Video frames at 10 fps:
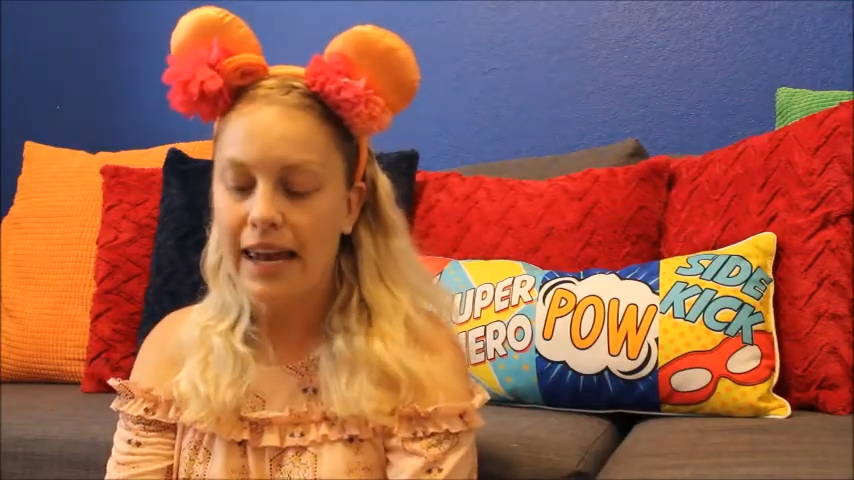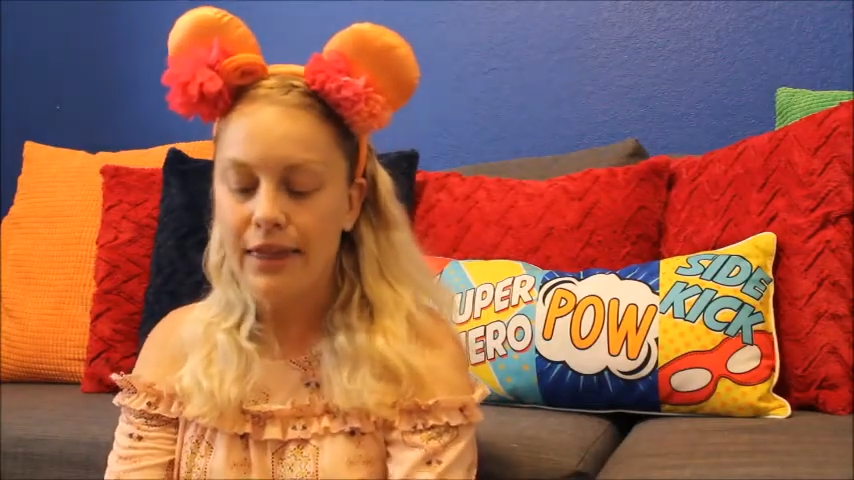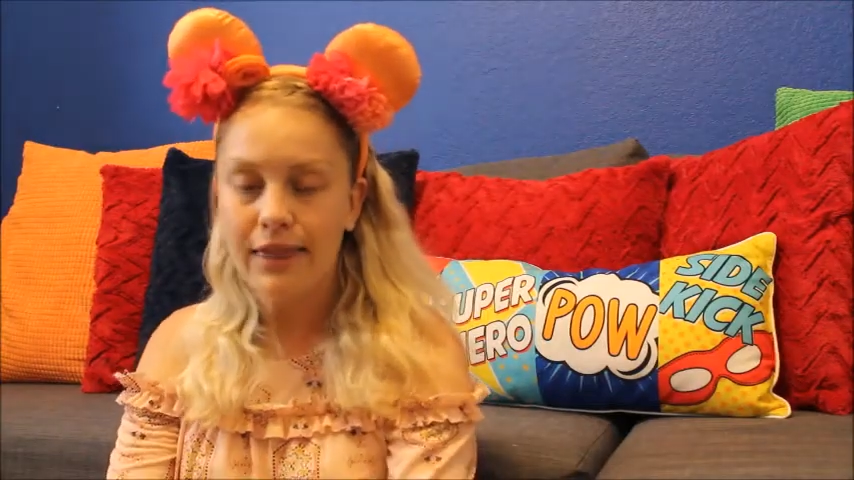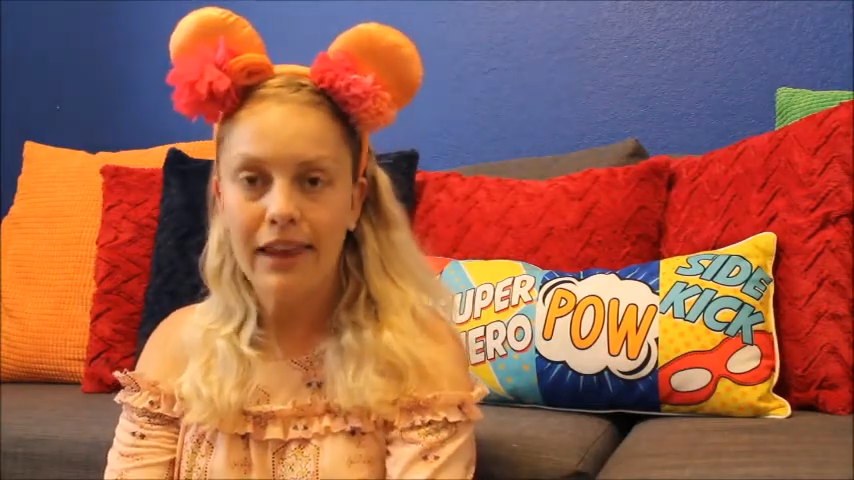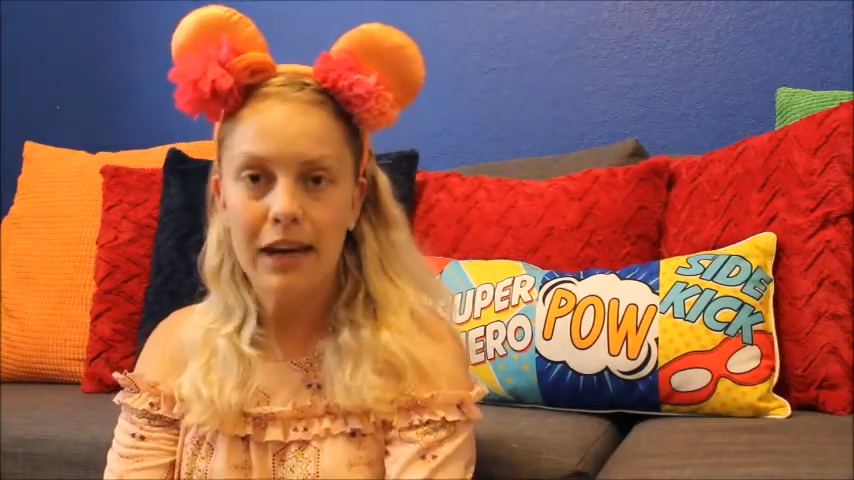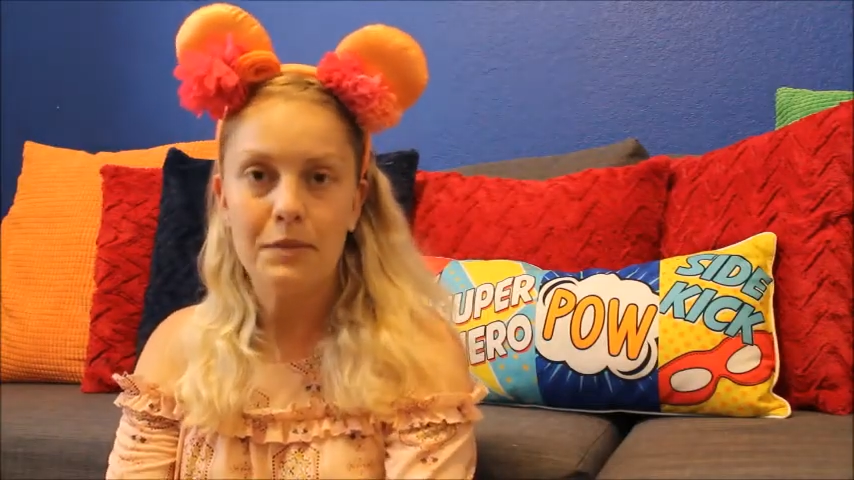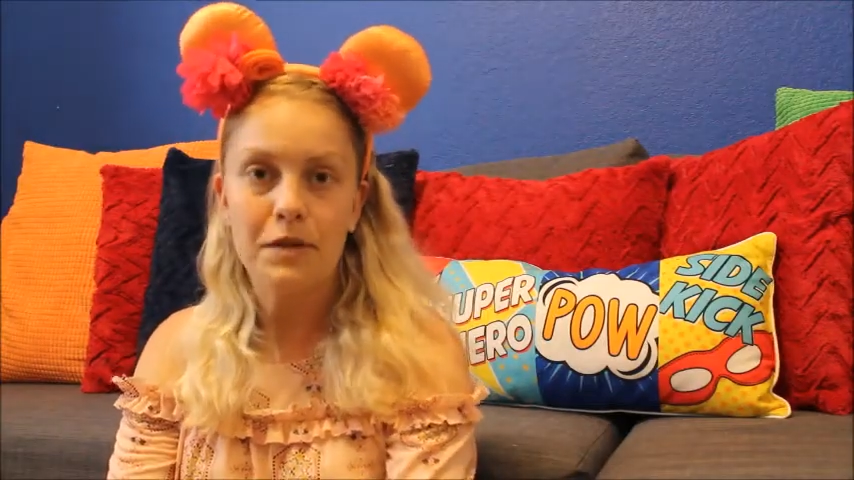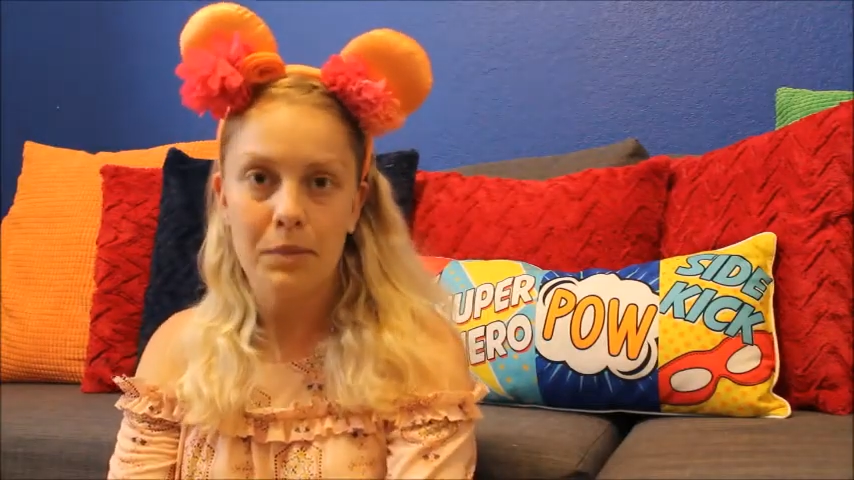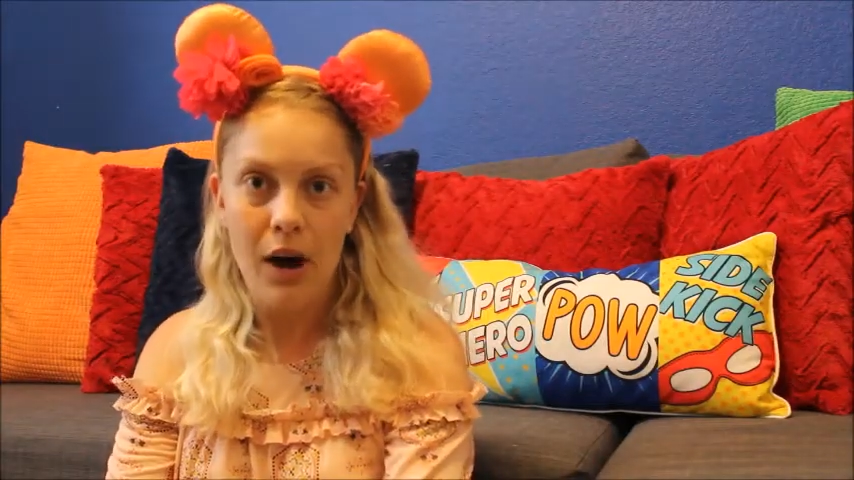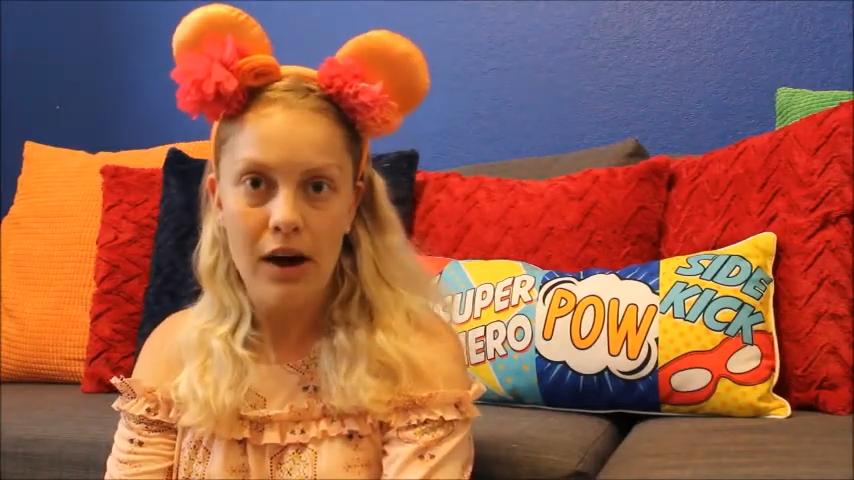a
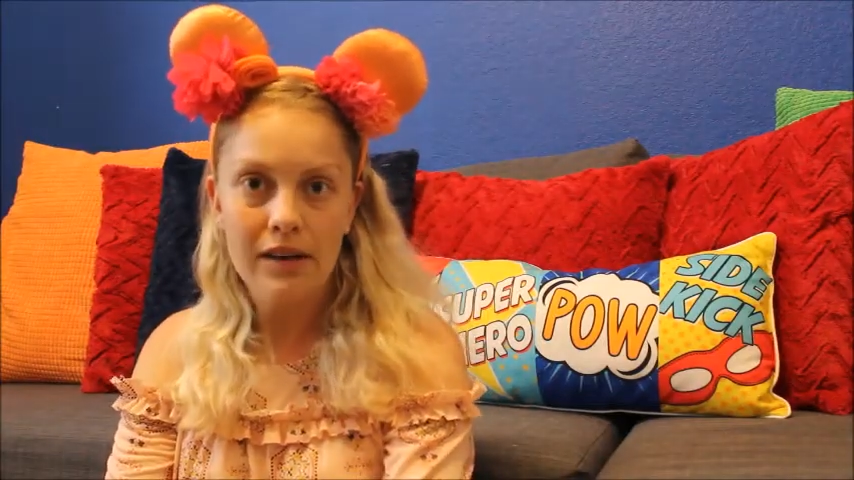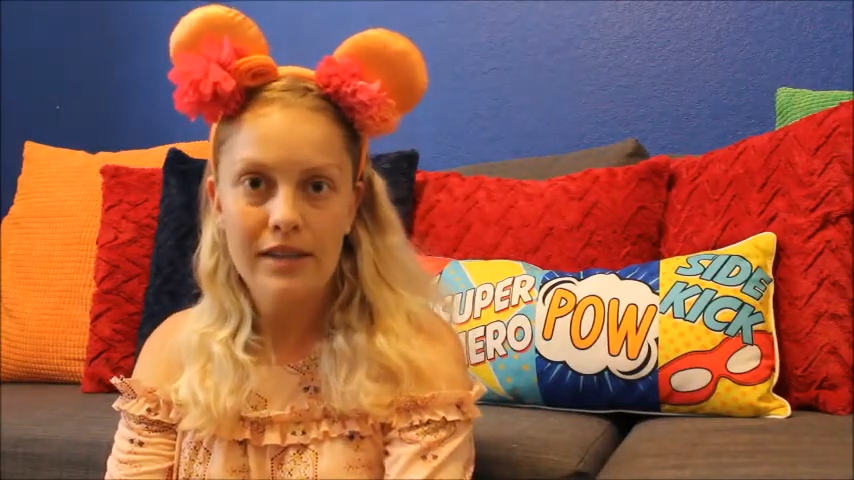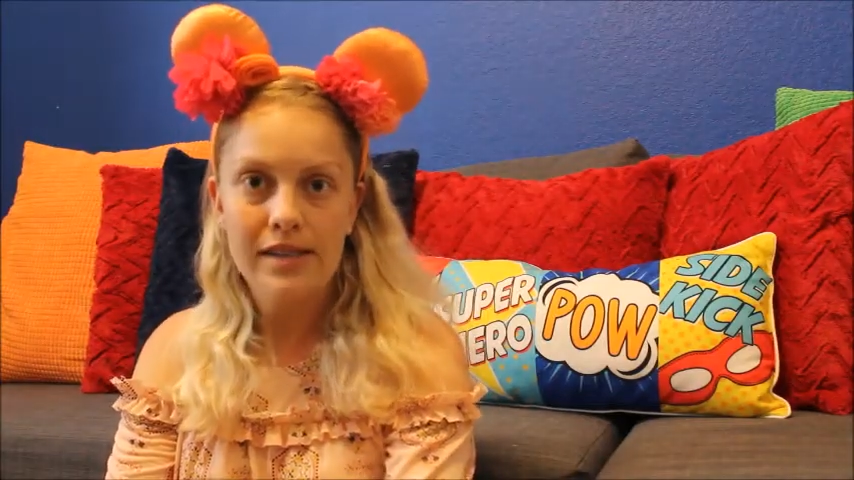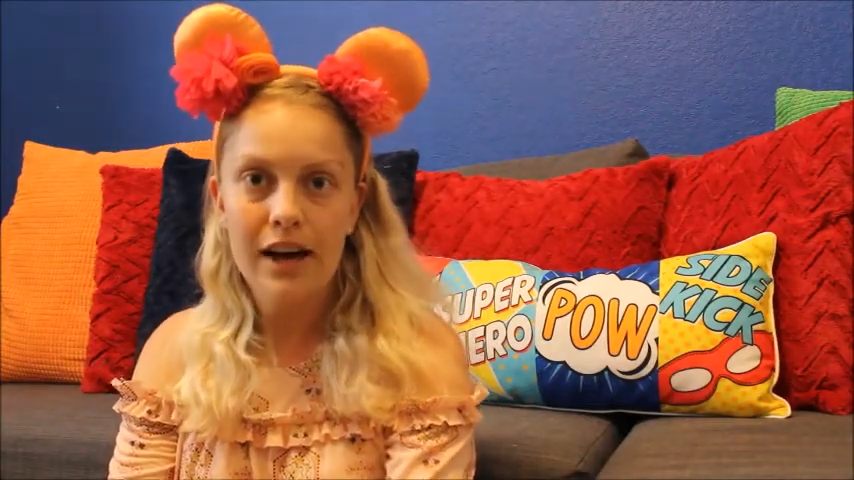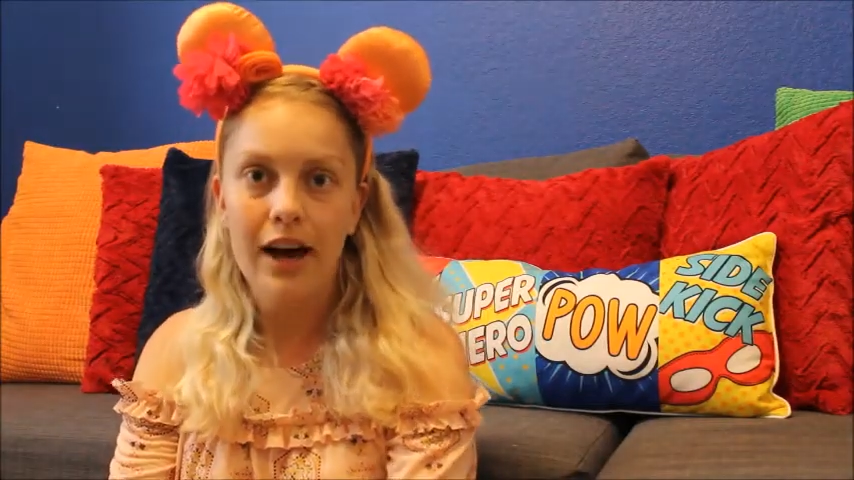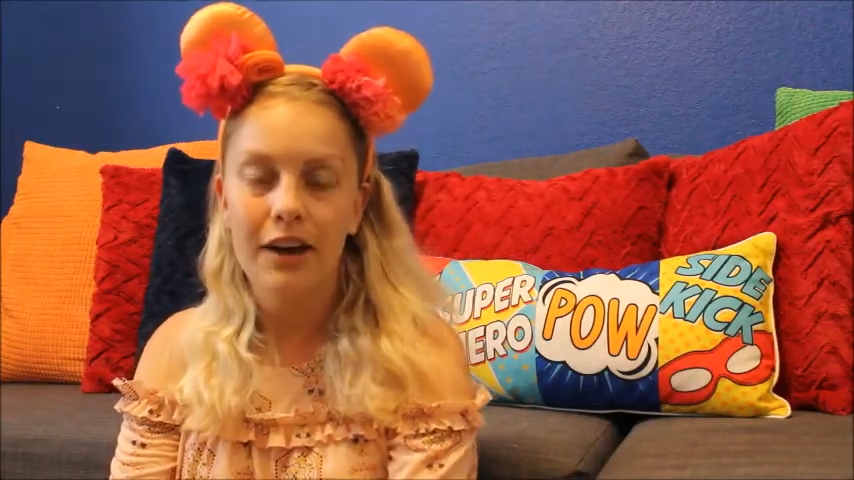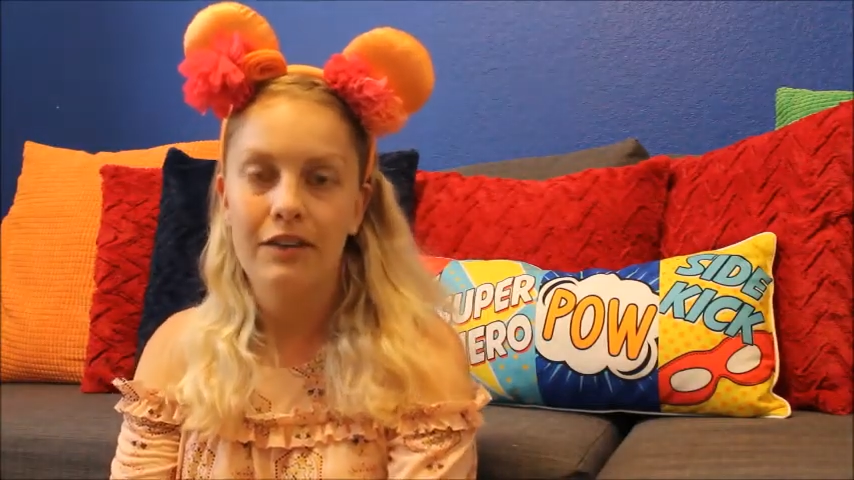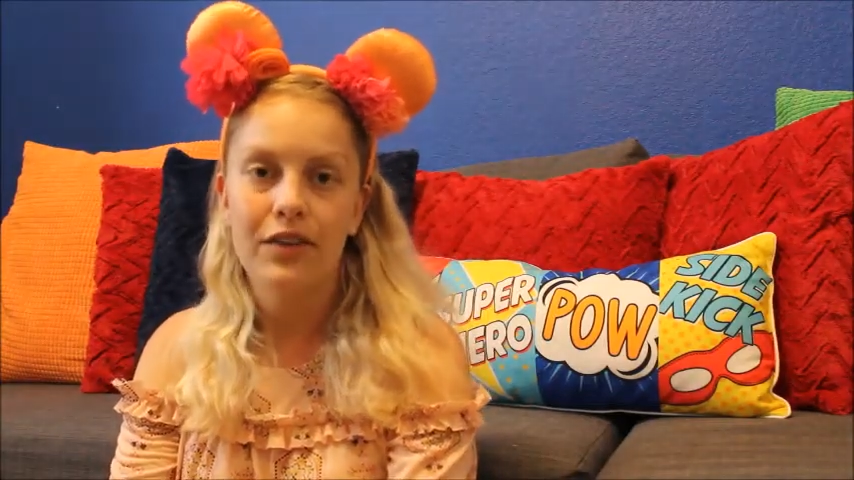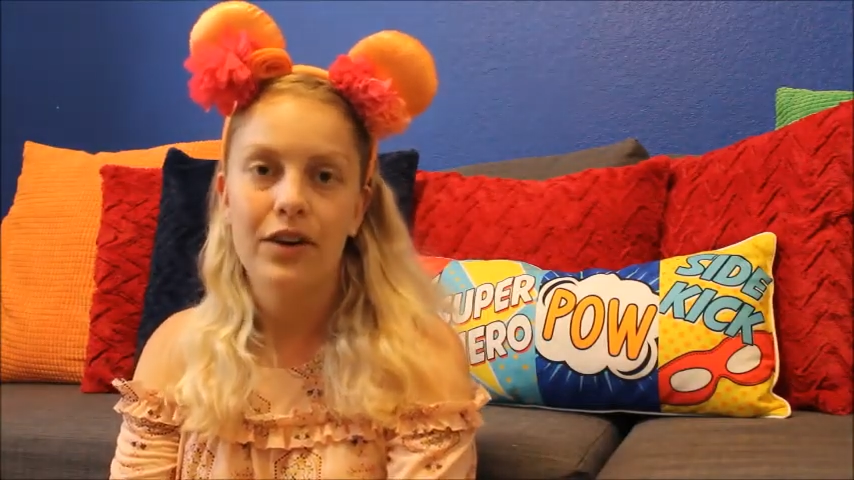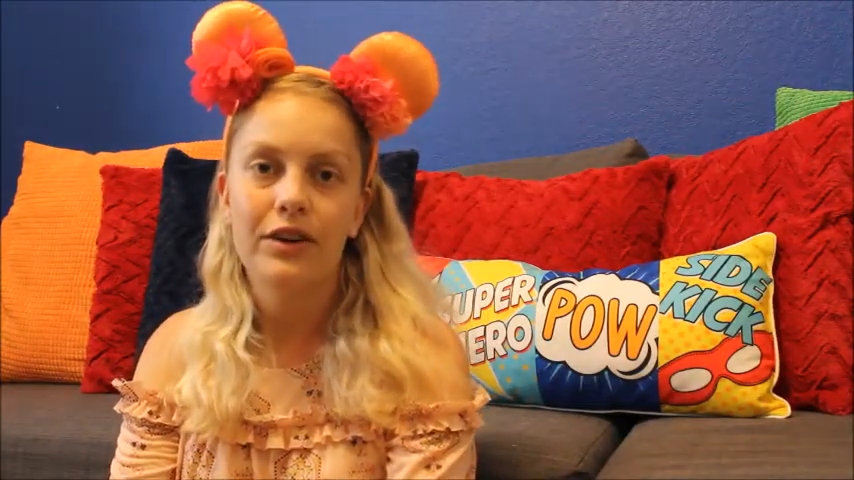themed box of